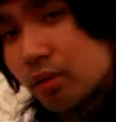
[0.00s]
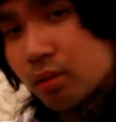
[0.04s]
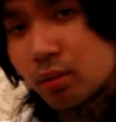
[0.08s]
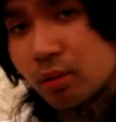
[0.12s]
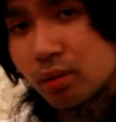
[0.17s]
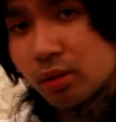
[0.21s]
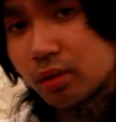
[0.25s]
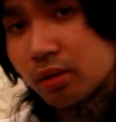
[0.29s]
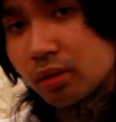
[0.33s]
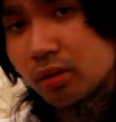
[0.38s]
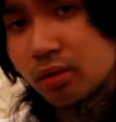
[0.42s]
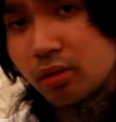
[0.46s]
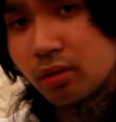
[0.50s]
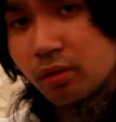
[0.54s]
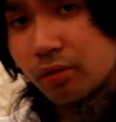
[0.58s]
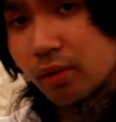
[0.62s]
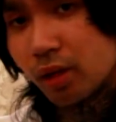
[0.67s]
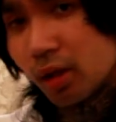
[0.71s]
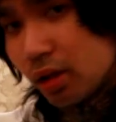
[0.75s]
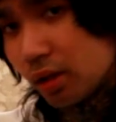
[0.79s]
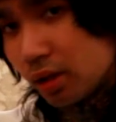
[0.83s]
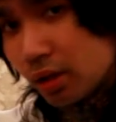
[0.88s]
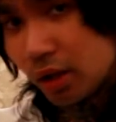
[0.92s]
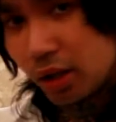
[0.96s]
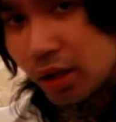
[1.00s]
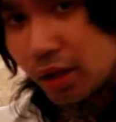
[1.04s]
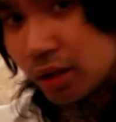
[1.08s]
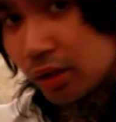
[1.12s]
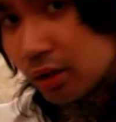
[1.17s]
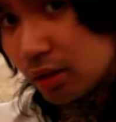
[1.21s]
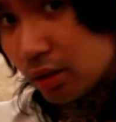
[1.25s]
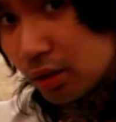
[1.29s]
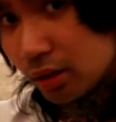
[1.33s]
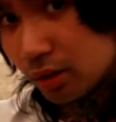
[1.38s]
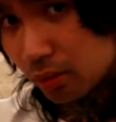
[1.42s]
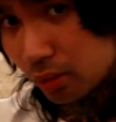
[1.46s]
Jordans of any
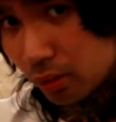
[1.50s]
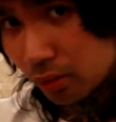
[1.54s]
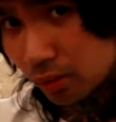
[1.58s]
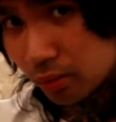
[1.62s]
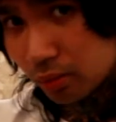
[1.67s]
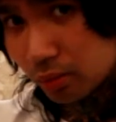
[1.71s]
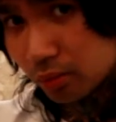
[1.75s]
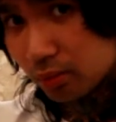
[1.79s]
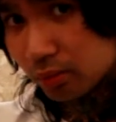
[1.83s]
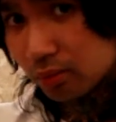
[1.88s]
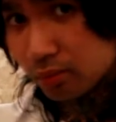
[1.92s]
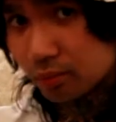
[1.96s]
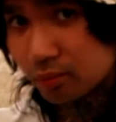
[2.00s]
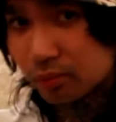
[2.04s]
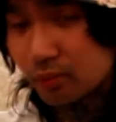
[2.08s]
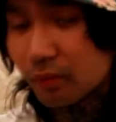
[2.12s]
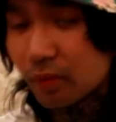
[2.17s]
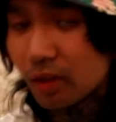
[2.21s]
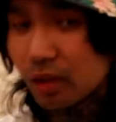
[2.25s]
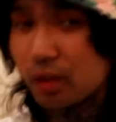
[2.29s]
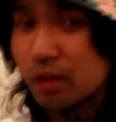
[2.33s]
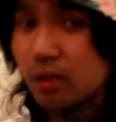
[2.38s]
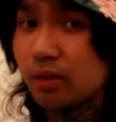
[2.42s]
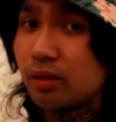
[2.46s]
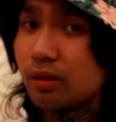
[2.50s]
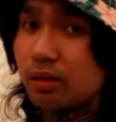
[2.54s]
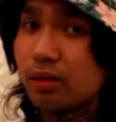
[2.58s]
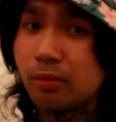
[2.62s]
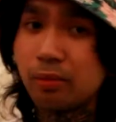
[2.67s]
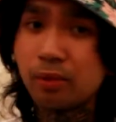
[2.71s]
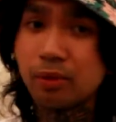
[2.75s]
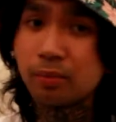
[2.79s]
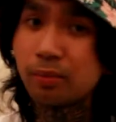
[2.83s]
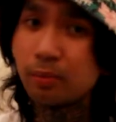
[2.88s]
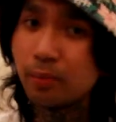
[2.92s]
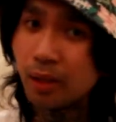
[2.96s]
kind. So let's
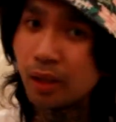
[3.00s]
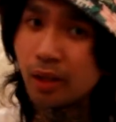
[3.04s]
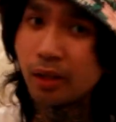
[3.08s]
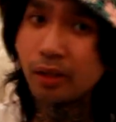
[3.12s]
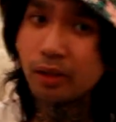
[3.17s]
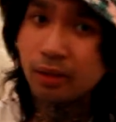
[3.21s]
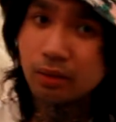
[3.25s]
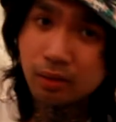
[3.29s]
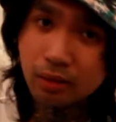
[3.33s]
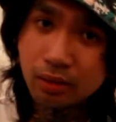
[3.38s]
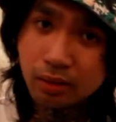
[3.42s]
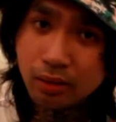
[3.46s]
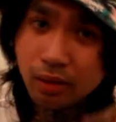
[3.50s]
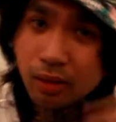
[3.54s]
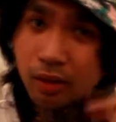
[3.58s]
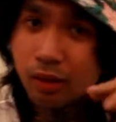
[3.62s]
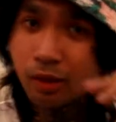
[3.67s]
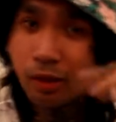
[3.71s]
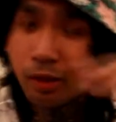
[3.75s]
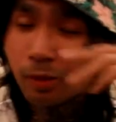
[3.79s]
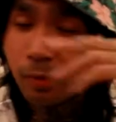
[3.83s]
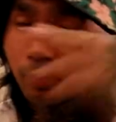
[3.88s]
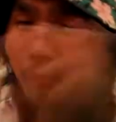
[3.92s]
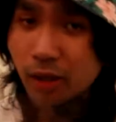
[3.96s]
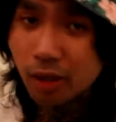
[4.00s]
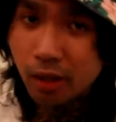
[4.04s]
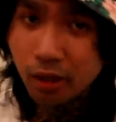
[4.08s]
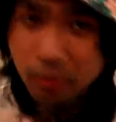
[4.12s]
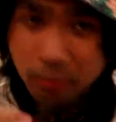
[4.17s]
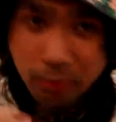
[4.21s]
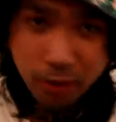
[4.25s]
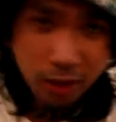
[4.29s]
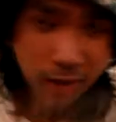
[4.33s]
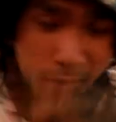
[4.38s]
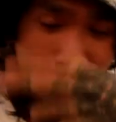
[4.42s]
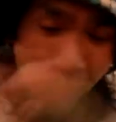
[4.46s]
keep it buying.
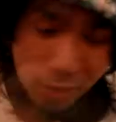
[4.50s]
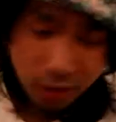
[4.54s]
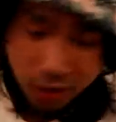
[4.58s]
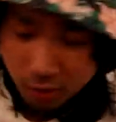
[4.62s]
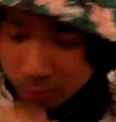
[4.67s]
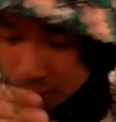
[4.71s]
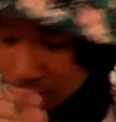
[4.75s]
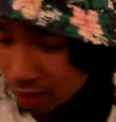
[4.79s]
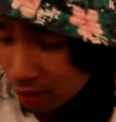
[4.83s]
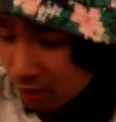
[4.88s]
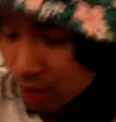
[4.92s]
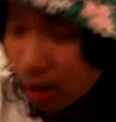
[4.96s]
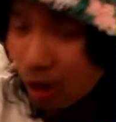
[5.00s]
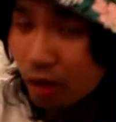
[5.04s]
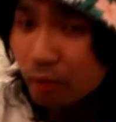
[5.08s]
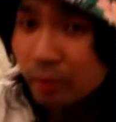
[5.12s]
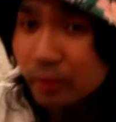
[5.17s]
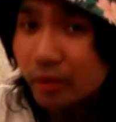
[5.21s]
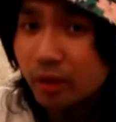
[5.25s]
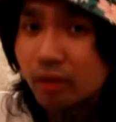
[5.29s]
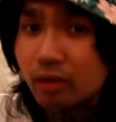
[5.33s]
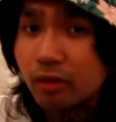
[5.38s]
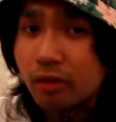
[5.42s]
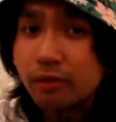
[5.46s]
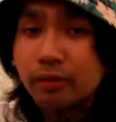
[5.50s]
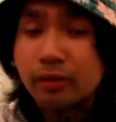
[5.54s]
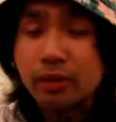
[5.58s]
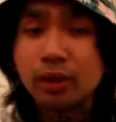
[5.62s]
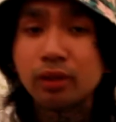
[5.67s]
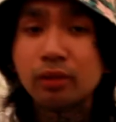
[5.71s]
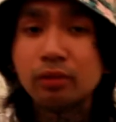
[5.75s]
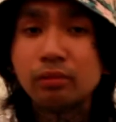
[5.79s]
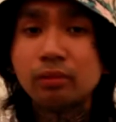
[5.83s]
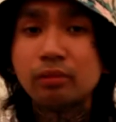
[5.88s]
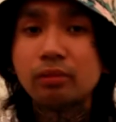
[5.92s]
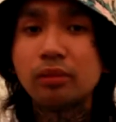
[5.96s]
Buying. I'll make a
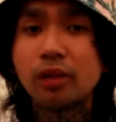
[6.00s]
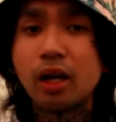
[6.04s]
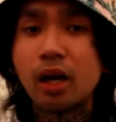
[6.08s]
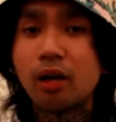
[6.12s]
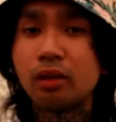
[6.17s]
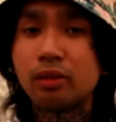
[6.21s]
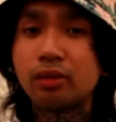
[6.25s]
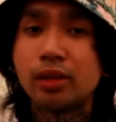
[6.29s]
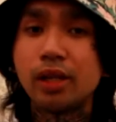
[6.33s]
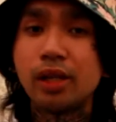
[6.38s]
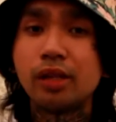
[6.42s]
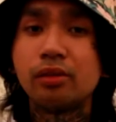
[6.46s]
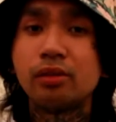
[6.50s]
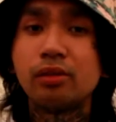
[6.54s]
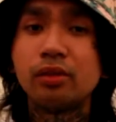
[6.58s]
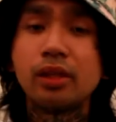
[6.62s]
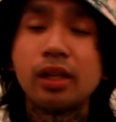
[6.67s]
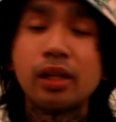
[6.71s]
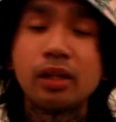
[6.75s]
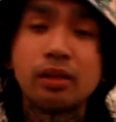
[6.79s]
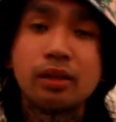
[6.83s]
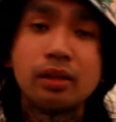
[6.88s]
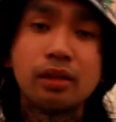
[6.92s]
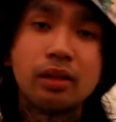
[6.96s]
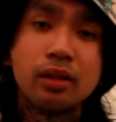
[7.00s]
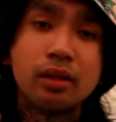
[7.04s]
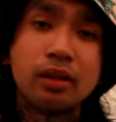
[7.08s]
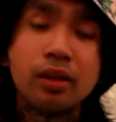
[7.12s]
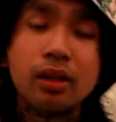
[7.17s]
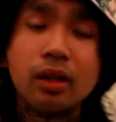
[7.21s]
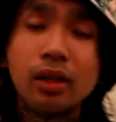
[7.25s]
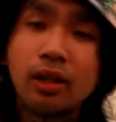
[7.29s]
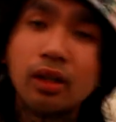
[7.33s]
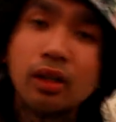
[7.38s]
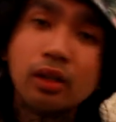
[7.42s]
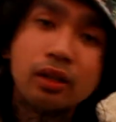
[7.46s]
review. I'll try to get
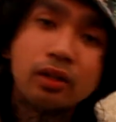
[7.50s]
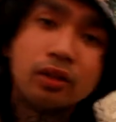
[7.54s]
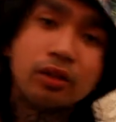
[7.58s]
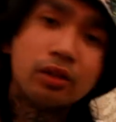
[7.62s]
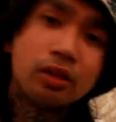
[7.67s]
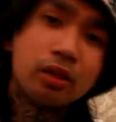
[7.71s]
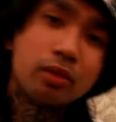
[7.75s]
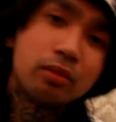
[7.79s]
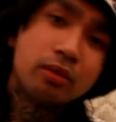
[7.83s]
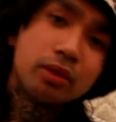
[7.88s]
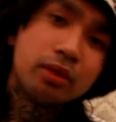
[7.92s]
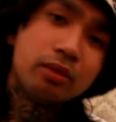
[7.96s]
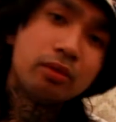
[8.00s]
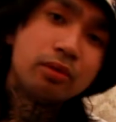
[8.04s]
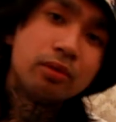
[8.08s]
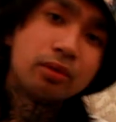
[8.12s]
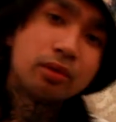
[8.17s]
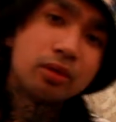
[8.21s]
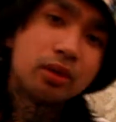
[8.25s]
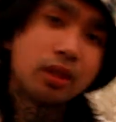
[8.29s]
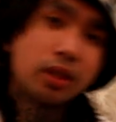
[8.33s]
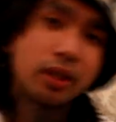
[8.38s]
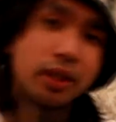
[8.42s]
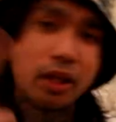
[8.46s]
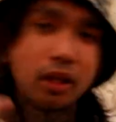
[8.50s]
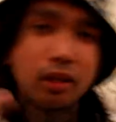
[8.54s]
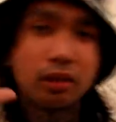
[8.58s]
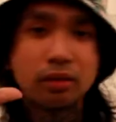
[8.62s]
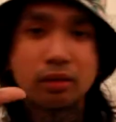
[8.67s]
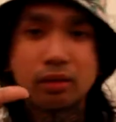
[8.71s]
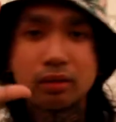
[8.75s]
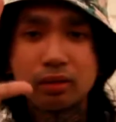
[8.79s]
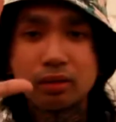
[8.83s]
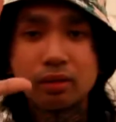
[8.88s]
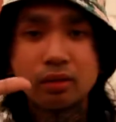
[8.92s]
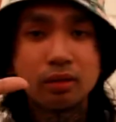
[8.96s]
W's, not
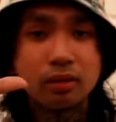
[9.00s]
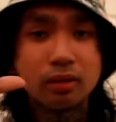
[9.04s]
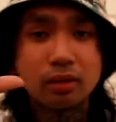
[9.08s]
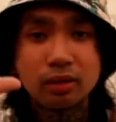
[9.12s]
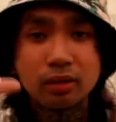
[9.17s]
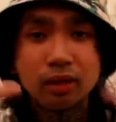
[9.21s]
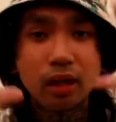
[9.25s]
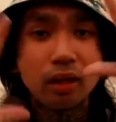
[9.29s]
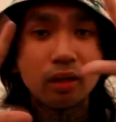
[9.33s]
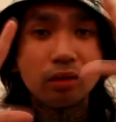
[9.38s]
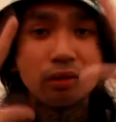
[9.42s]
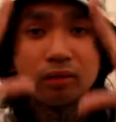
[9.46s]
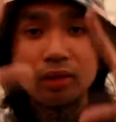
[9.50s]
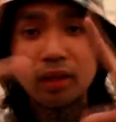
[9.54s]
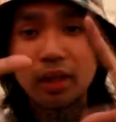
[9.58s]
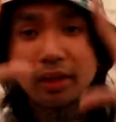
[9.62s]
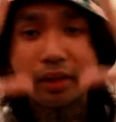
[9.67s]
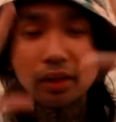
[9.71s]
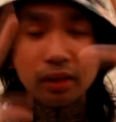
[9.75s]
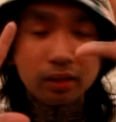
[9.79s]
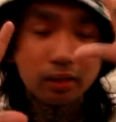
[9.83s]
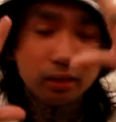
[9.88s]
L's, because I don't like